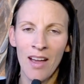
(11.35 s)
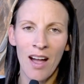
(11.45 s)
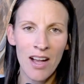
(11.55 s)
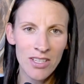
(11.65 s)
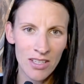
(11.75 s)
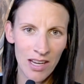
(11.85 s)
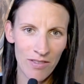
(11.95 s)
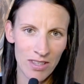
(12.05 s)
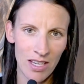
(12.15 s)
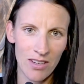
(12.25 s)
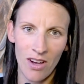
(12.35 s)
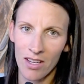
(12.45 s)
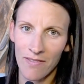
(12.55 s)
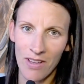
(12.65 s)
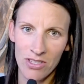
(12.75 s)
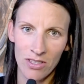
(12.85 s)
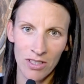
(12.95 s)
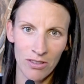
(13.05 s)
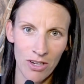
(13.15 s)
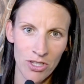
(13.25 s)
I talk everything non-conventional
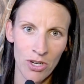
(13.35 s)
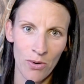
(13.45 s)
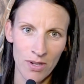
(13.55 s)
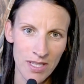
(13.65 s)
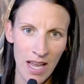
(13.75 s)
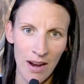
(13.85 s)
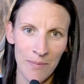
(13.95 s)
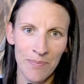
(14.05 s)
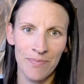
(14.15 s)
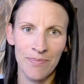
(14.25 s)
and crunchy horse care.